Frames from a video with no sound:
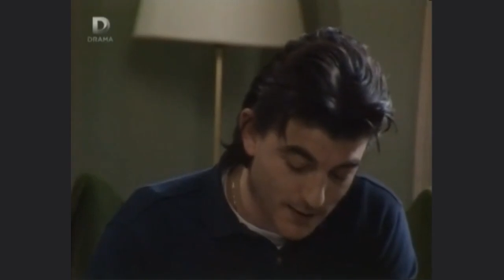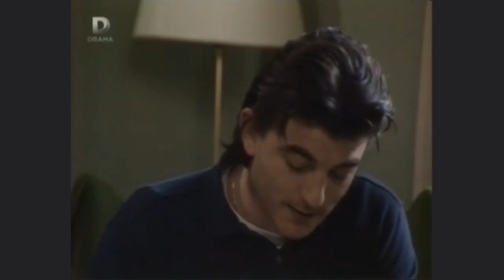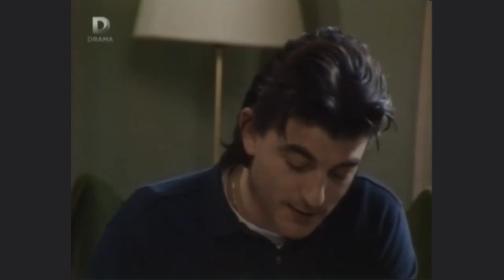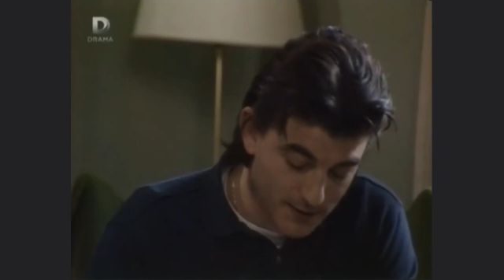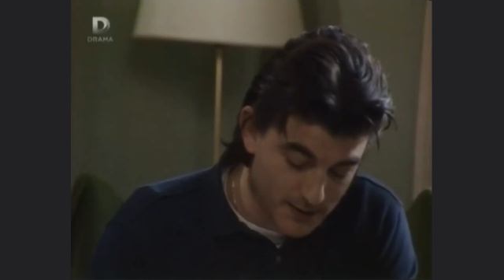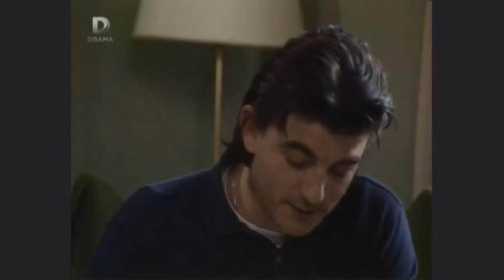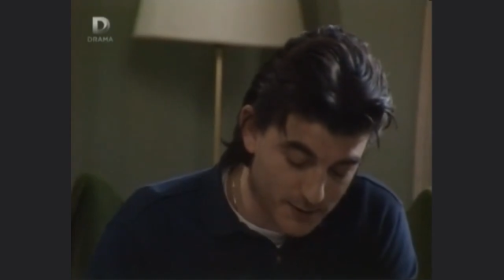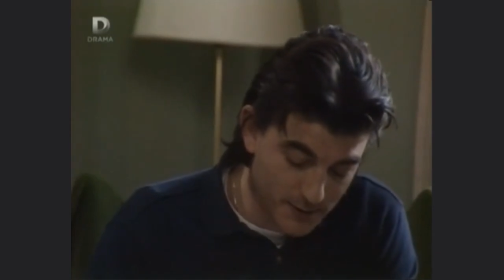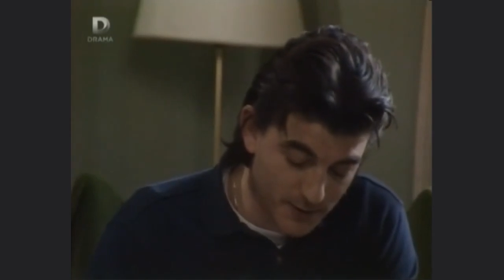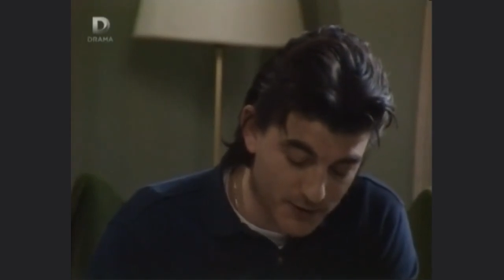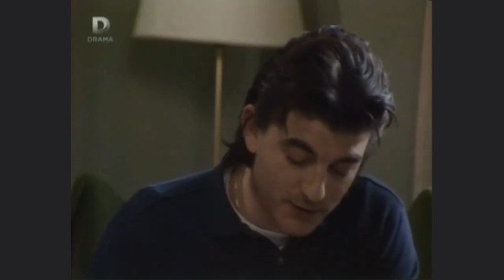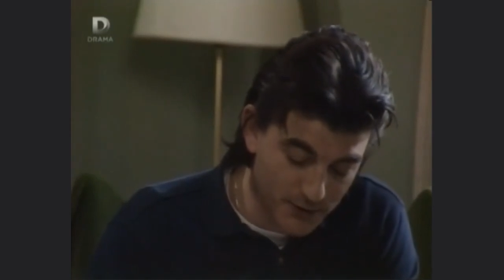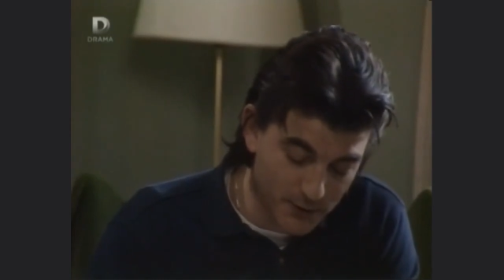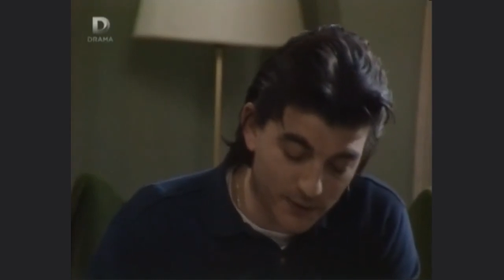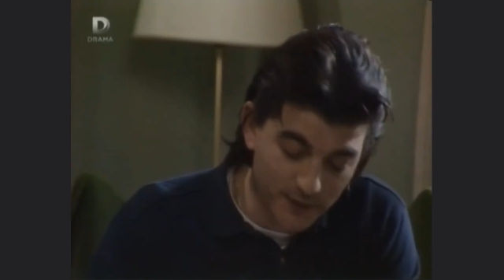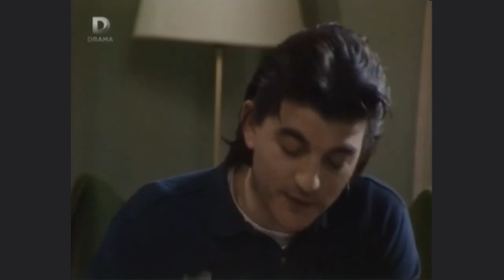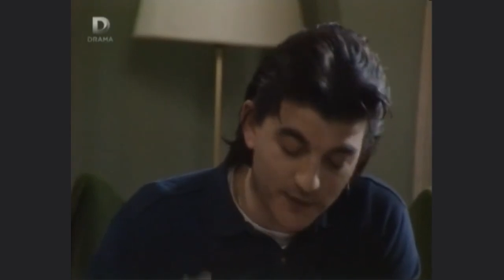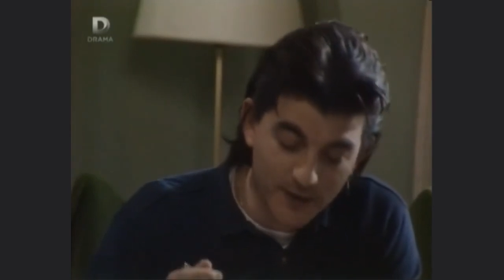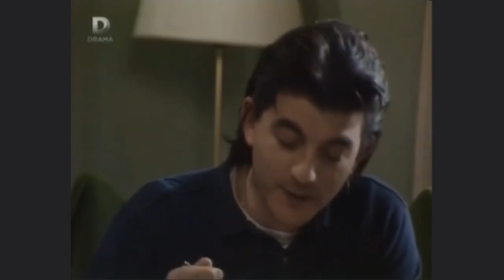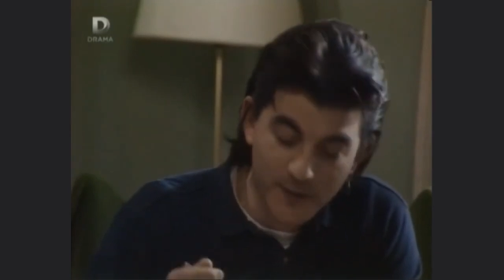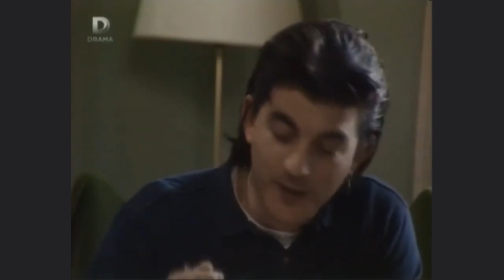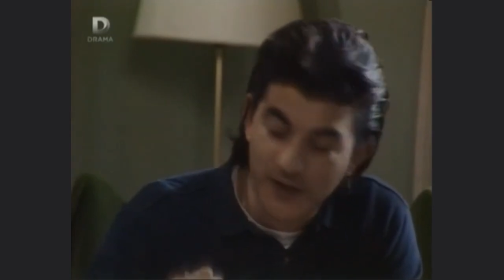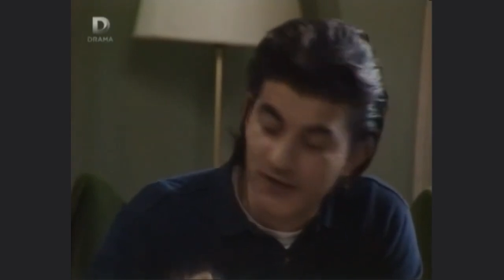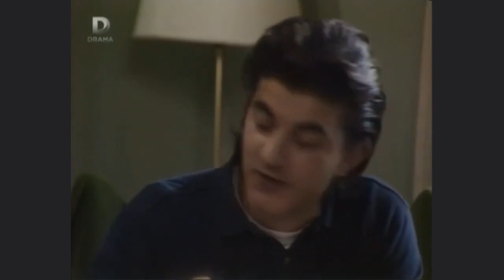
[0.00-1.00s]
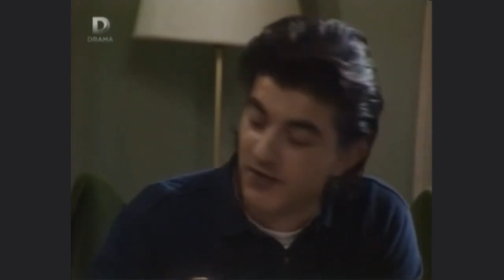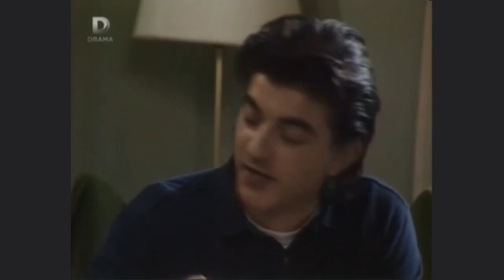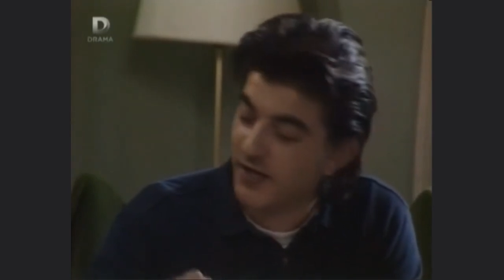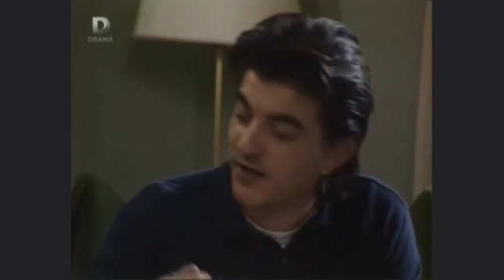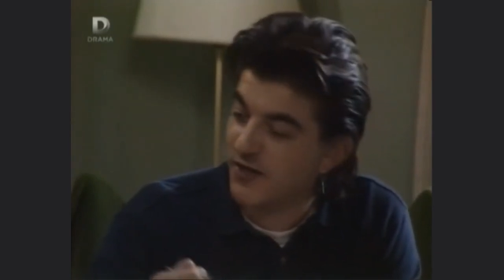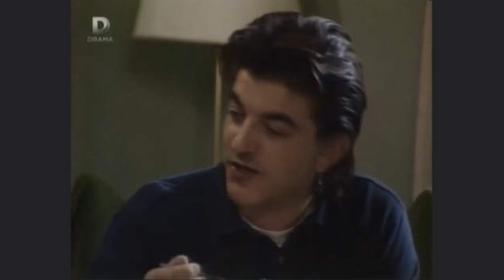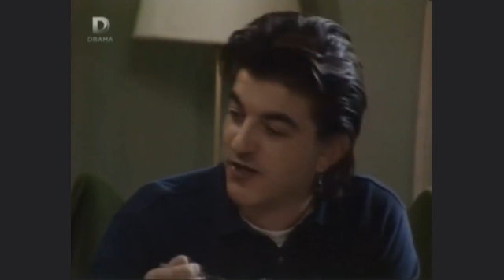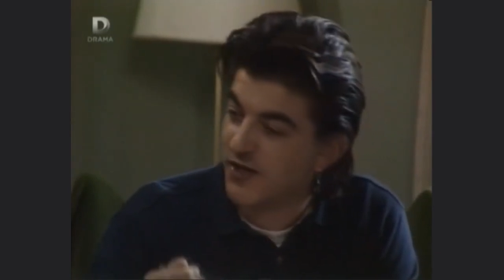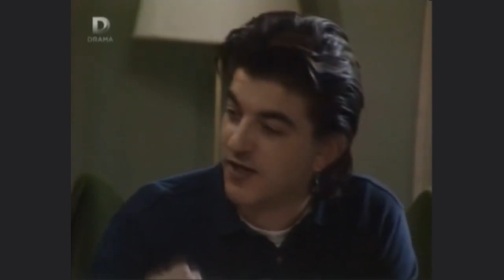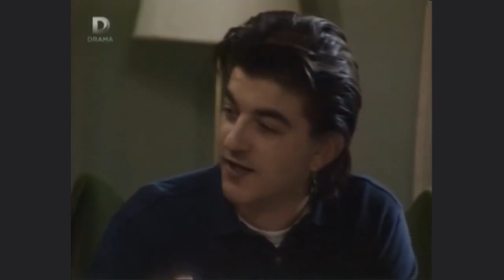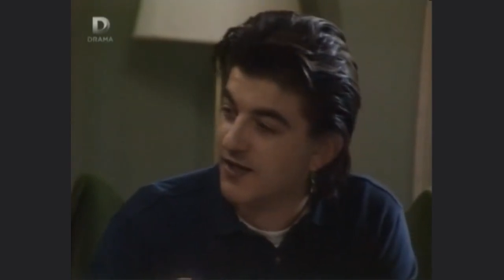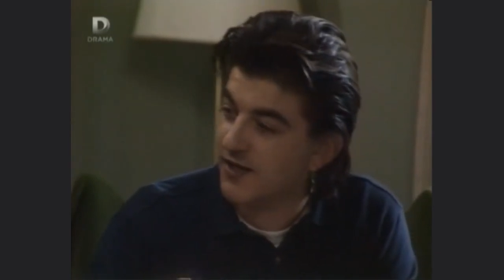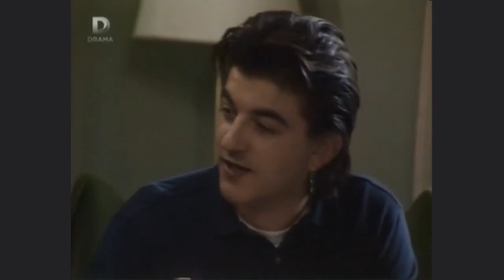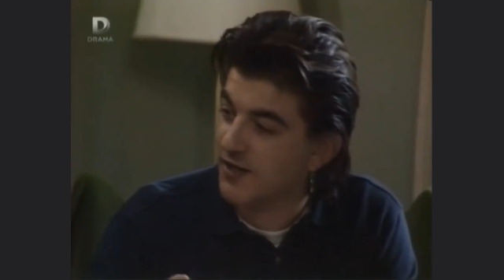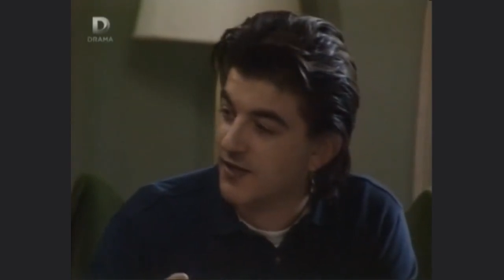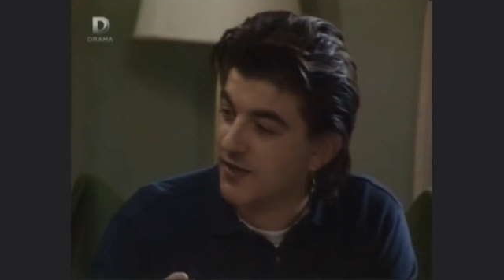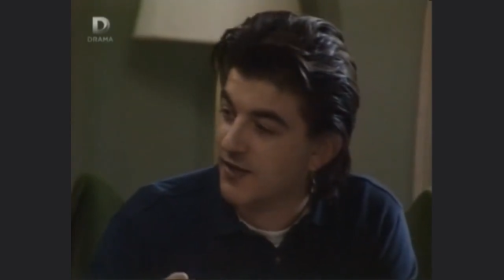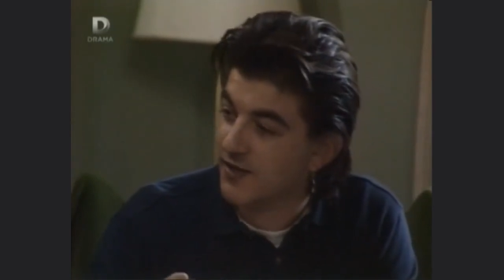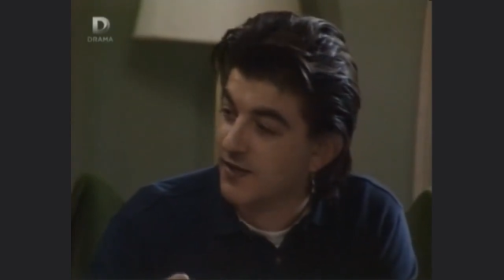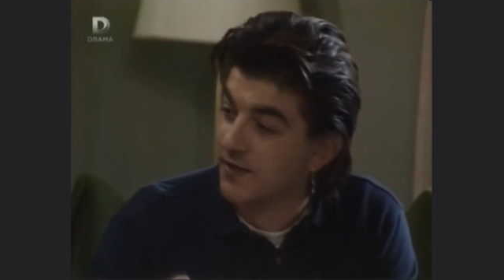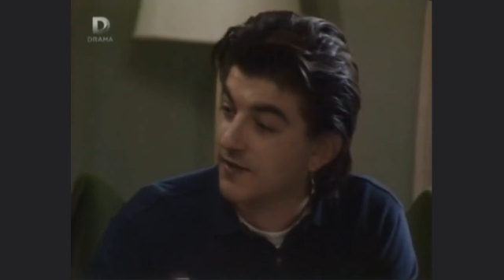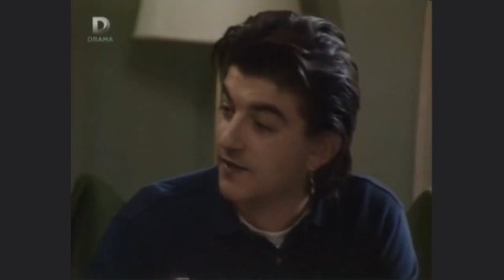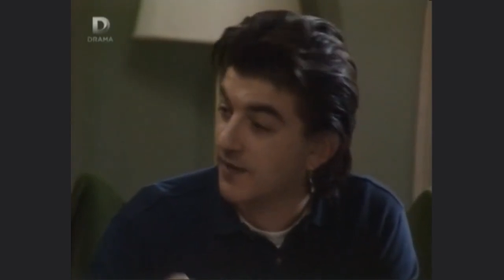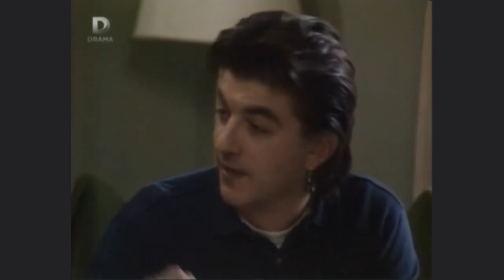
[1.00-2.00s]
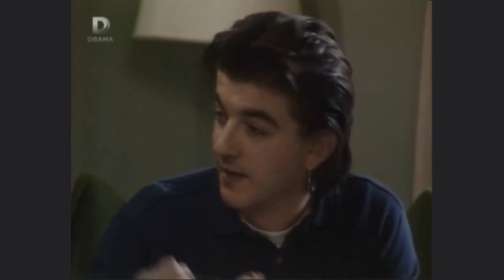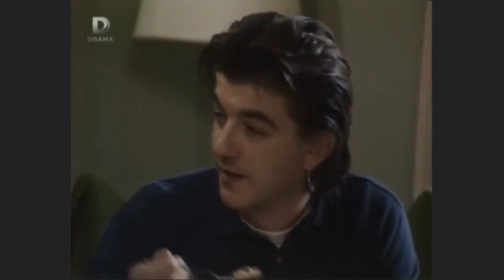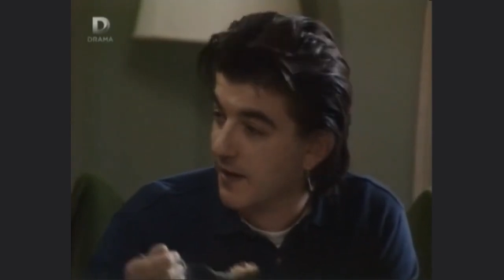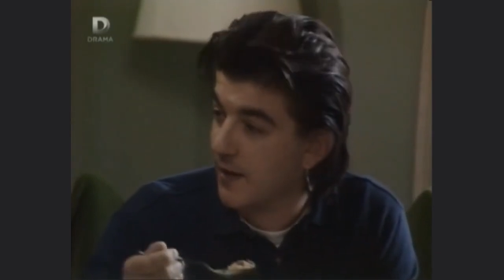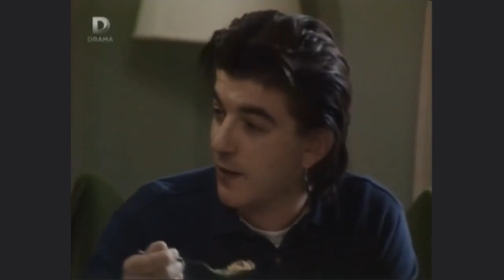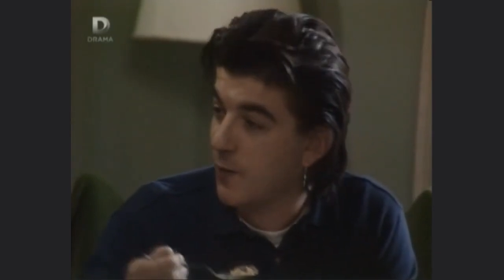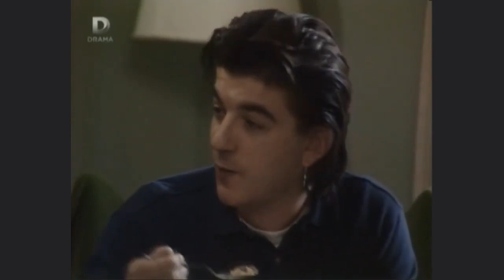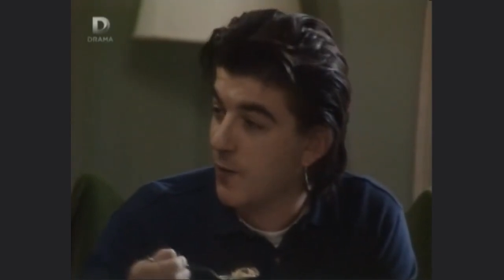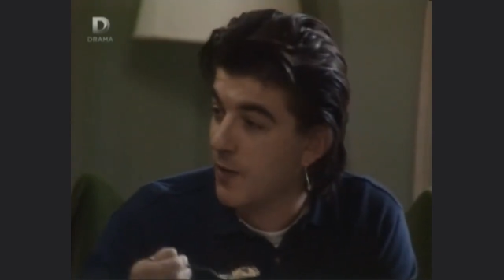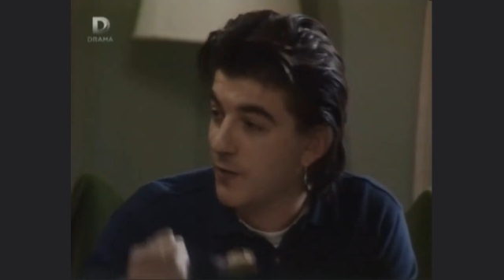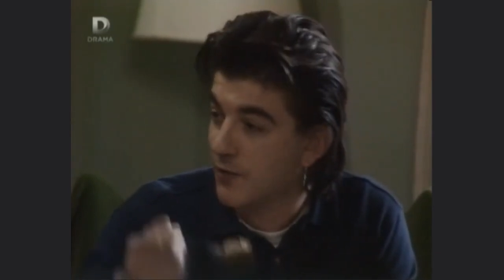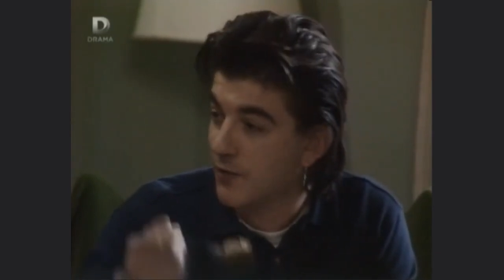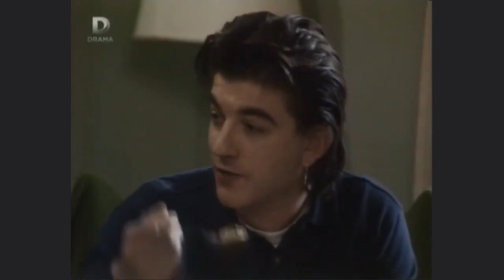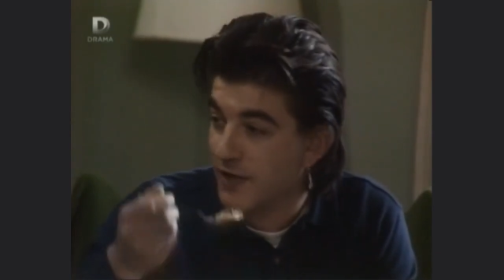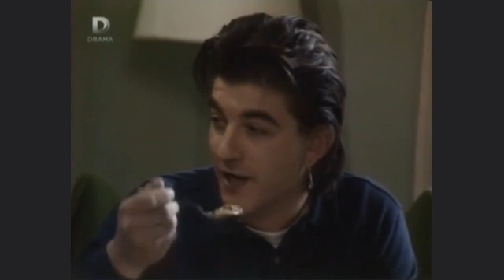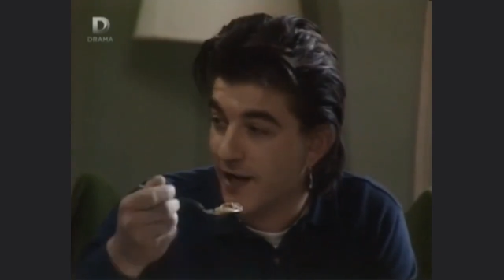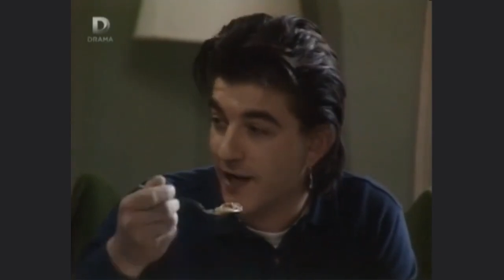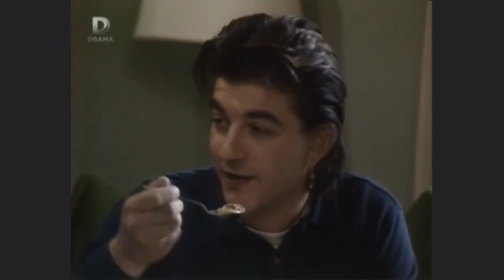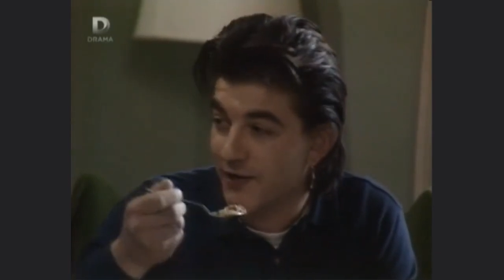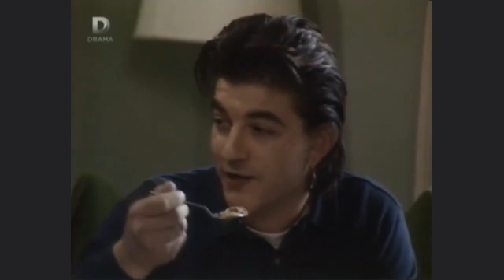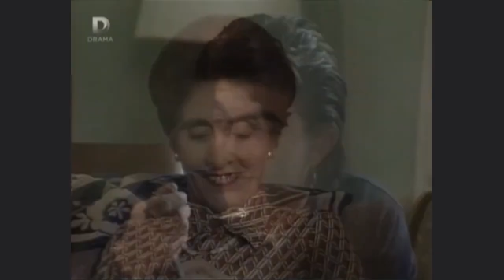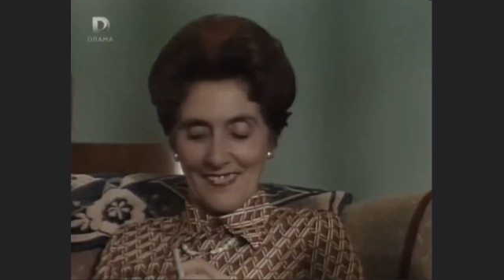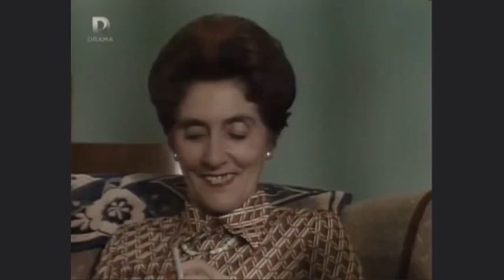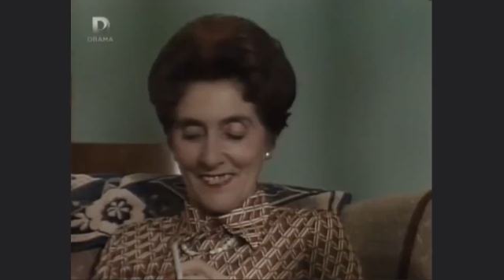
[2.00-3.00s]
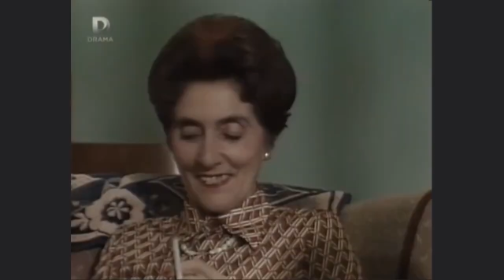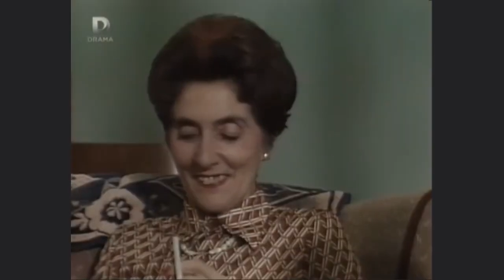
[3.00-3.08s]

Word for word: I suppose you ought to think about seeing your solicitors. Get the old will changed.